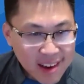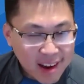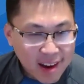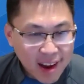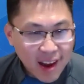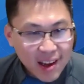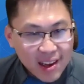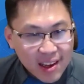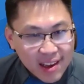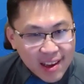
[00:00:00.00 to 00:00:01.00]

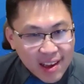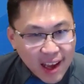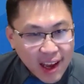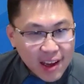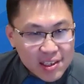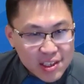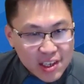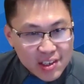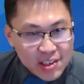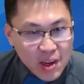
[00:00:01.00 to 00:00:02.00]

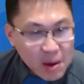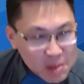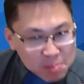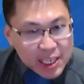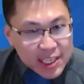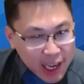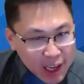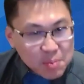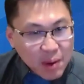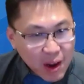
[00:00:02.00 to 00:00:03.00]
Do you have some
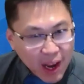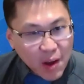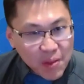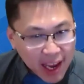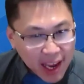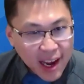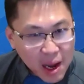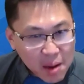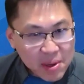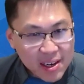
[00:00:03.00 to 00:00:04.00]
details about how that
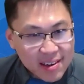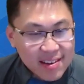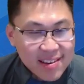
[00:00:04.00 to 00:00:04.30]
happened?